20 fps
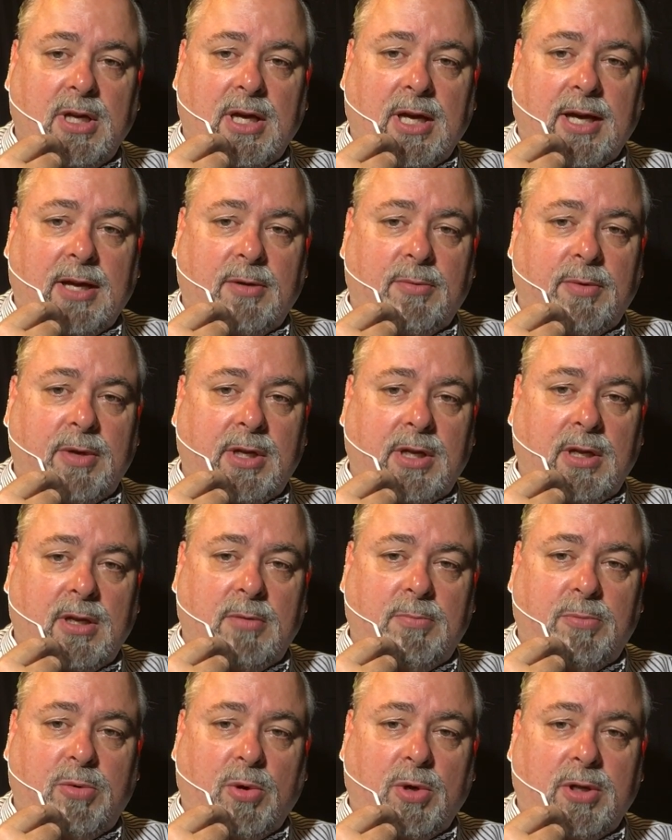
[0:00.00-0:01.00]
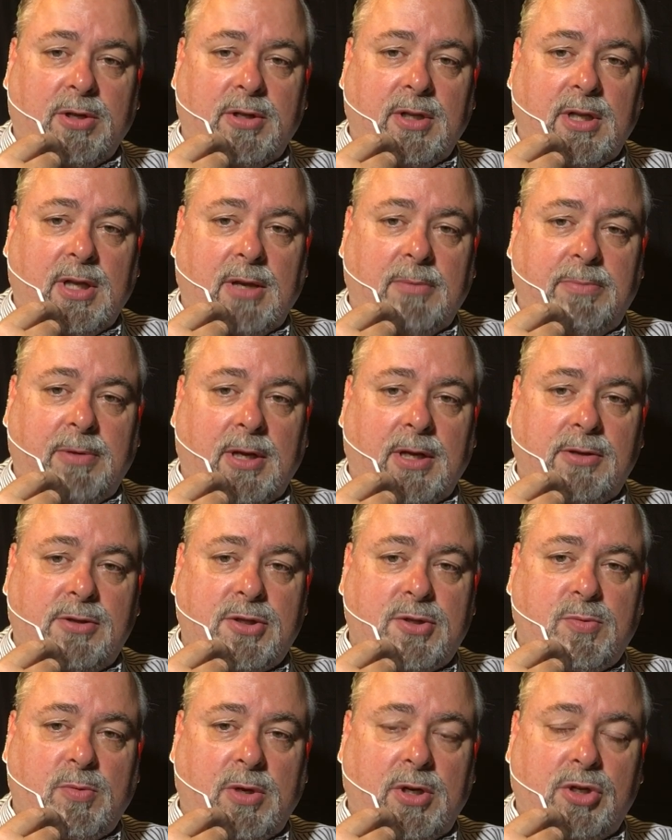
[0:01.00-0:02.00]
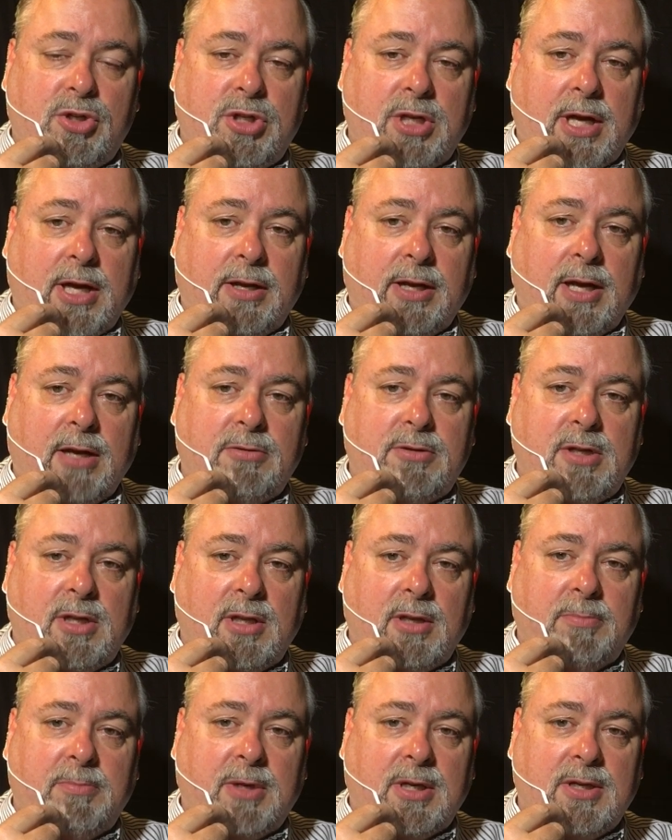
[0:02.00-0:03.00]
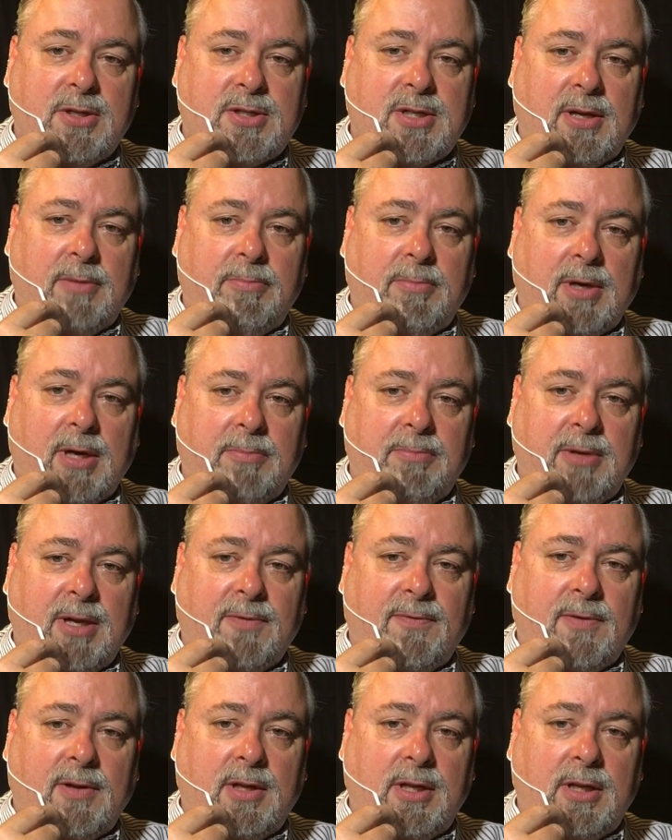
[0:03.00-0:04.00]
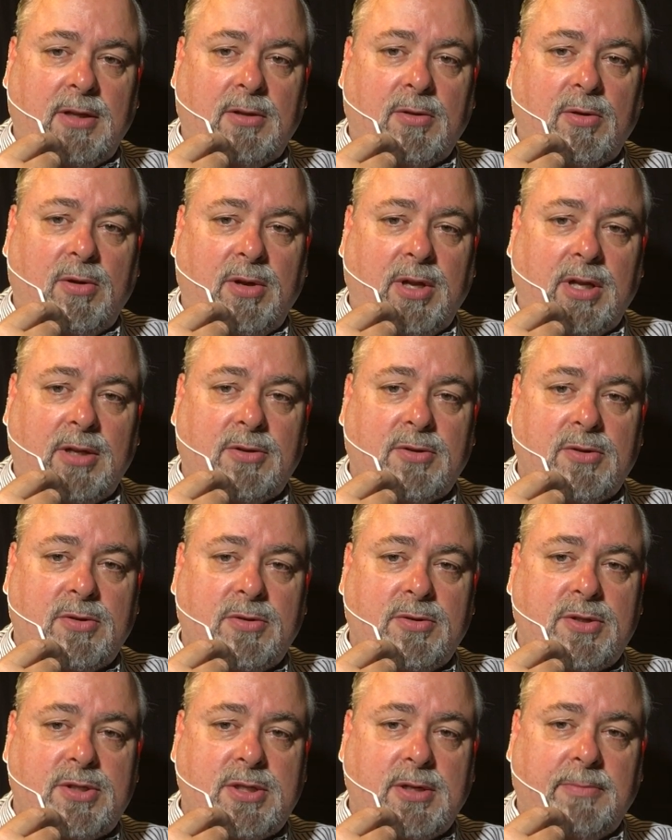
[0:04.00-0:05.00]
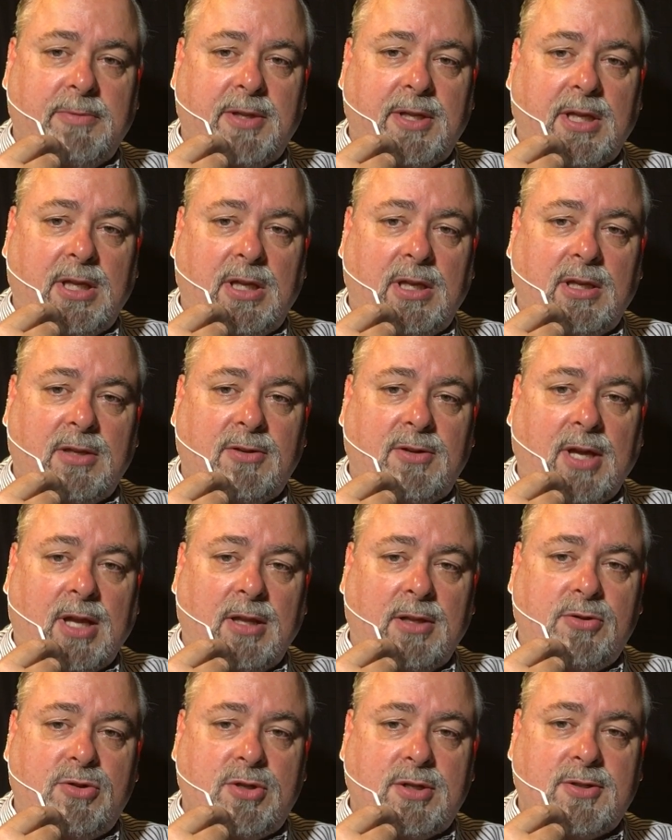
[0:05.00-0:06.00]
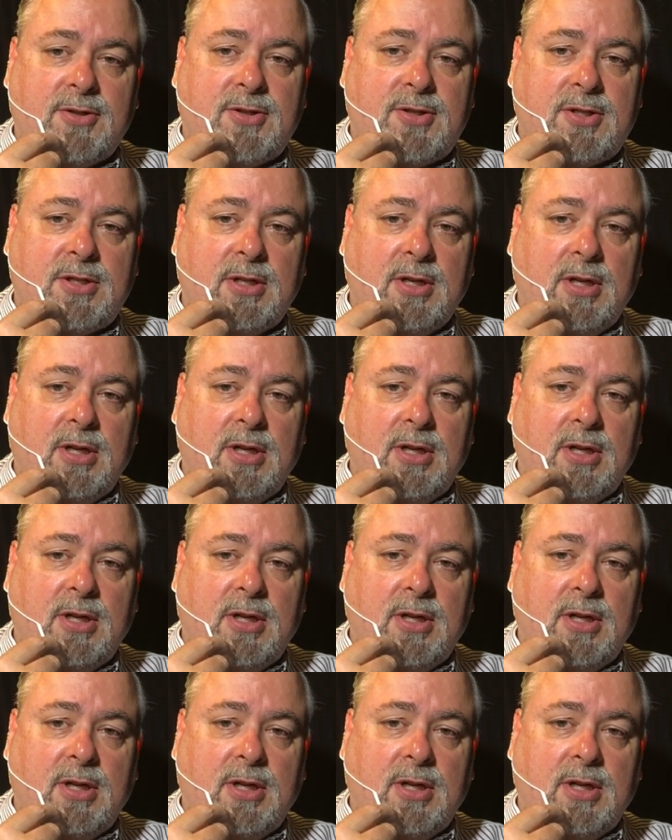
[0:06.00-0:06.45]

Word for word: I don't want to get embroiled in that, but I just want to shout out to them because I'm, I'm definitely learning some of the intelligence.